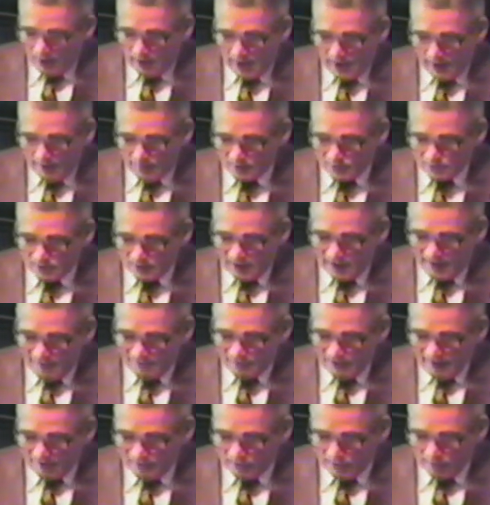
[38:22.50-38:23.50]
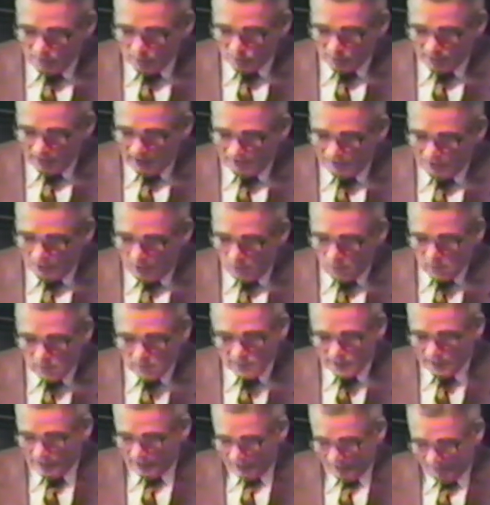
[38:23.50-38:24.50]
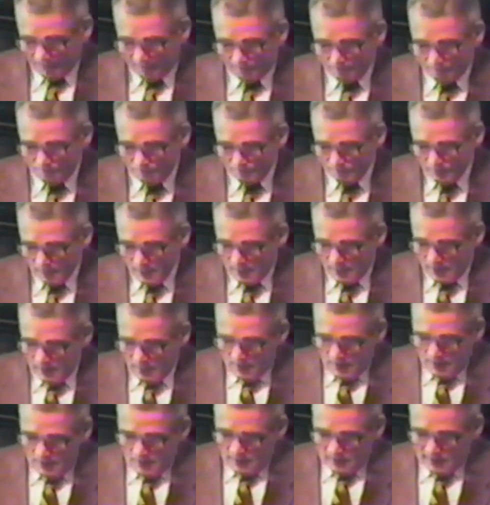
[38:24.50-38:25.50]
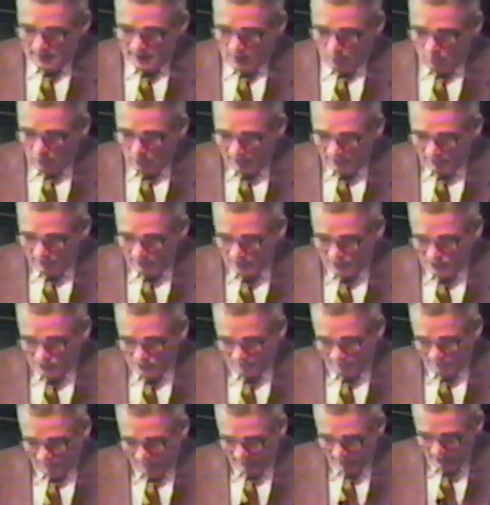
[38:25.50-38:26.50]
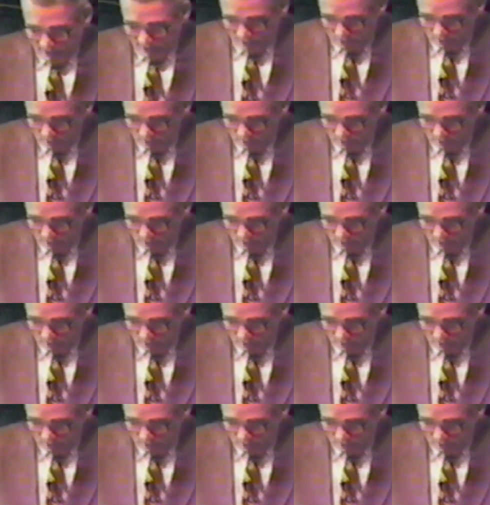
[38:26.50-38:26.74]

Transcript: land which I have given them, saith the Lord God. Now, one of the reasons for this